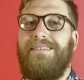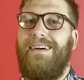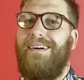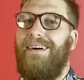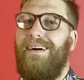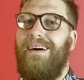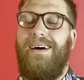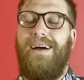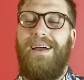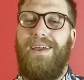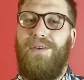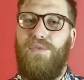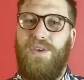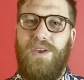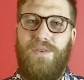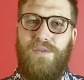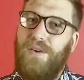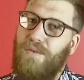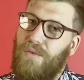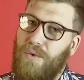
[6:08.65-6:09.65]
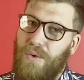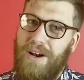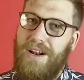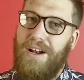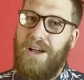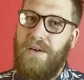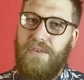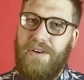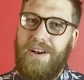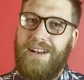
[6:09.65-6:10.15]
uh, uh if, if, if, you want to know
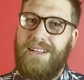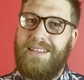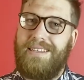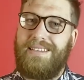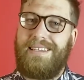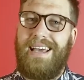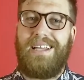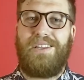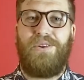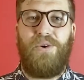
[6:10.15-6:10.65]
if you're under attack,